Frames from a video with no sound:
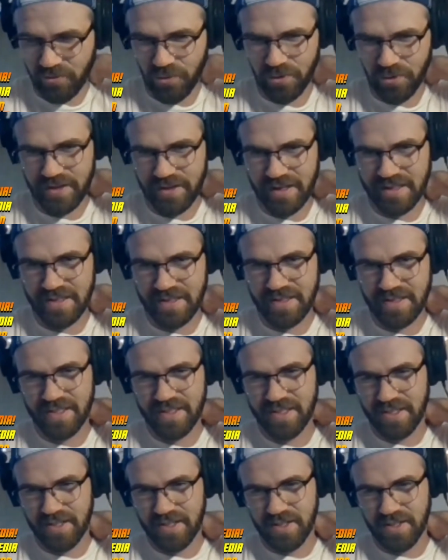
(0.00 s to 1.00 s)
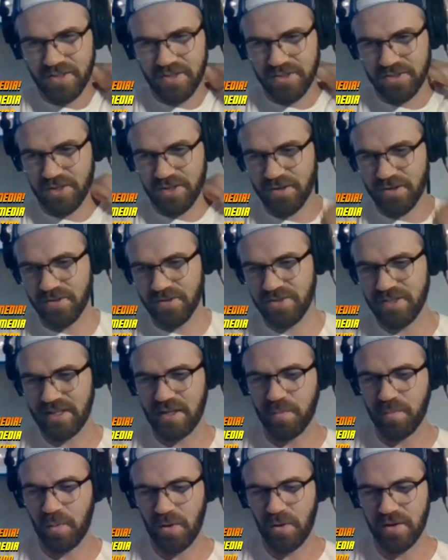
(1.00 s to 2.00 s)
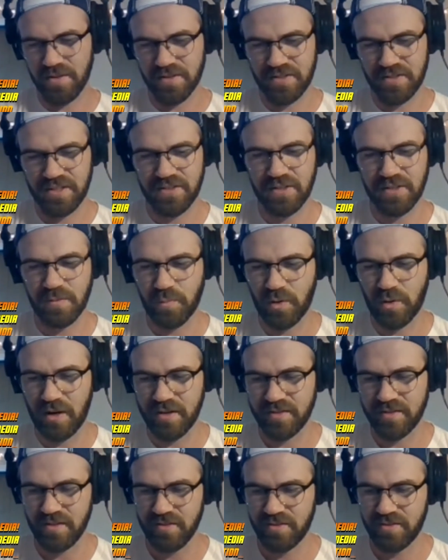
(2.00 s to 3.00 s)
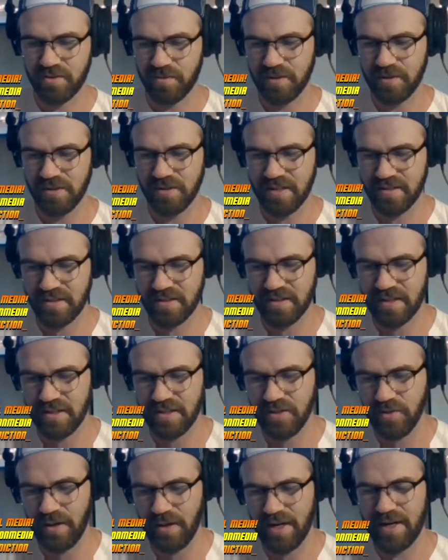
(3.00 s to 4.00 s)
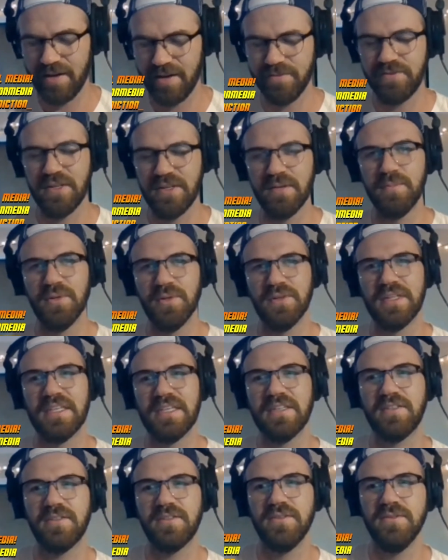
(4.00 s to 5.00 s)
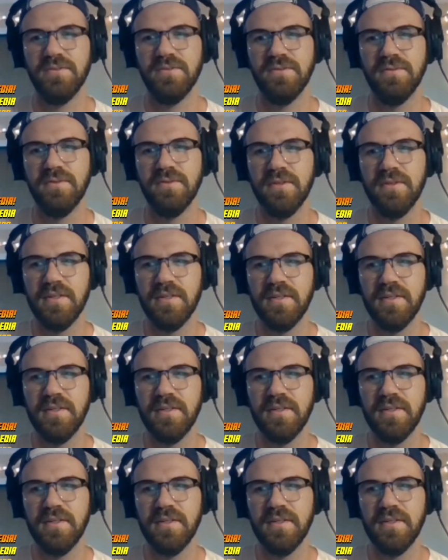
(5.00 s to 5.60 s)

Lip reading: before that. So it was like a part of this healing process. So realizing that you have the ability to,